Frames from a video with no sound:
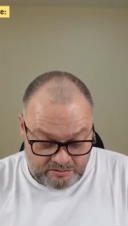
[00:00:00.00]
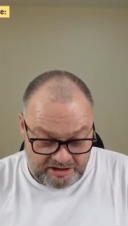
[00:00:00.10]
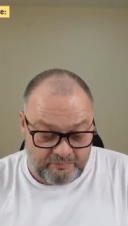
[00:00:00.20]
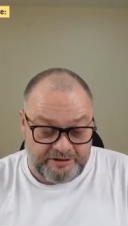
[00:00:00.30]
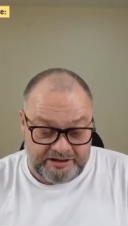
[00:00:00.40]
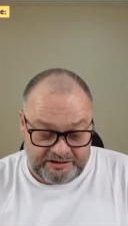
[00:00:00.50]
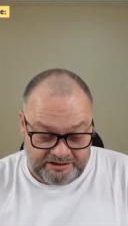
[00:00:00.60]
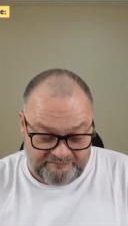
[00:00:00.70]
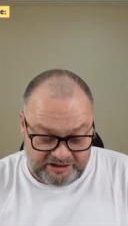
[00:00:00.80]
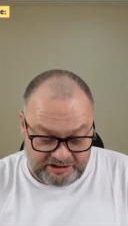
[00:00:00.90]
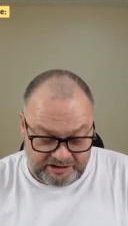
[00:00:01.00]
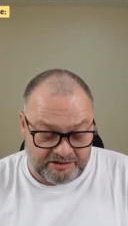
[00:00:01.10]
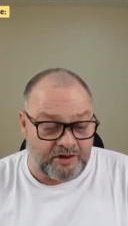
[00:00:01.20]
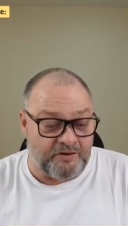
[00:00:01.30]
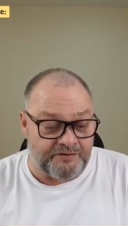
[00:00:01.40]
Yeah, we didn't even get
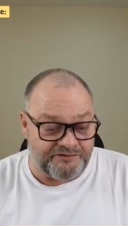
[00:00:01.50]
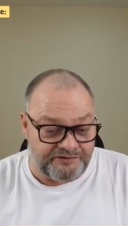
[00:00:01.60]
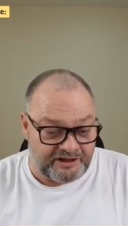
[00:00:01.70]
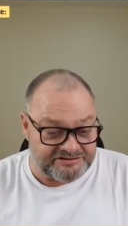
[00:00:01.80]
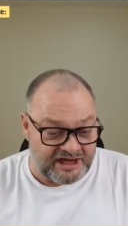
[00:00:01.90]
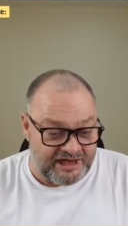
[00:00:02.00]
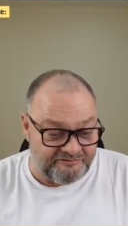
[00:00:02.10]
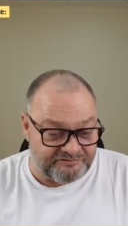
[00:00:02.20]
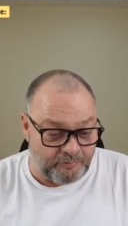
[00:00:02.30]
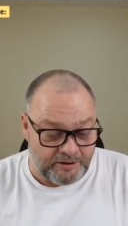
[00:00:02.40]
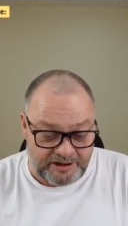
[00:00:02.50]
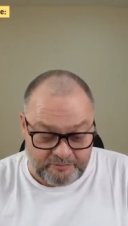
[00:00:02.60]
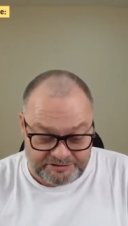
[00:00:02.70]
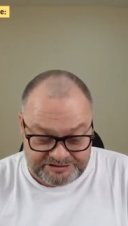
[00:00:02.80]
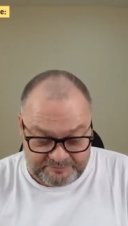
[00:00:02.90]
into all the things I have to wear.
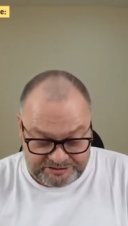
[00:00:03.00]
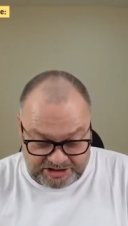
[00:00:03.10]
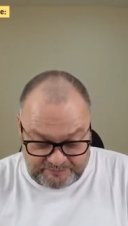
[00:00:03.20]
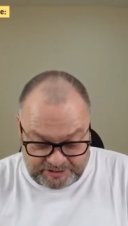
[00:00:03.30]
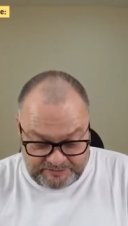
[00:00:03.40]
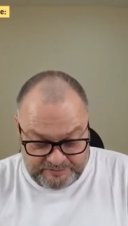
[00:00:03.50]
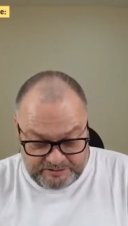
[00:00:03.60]
What's up, Jamie?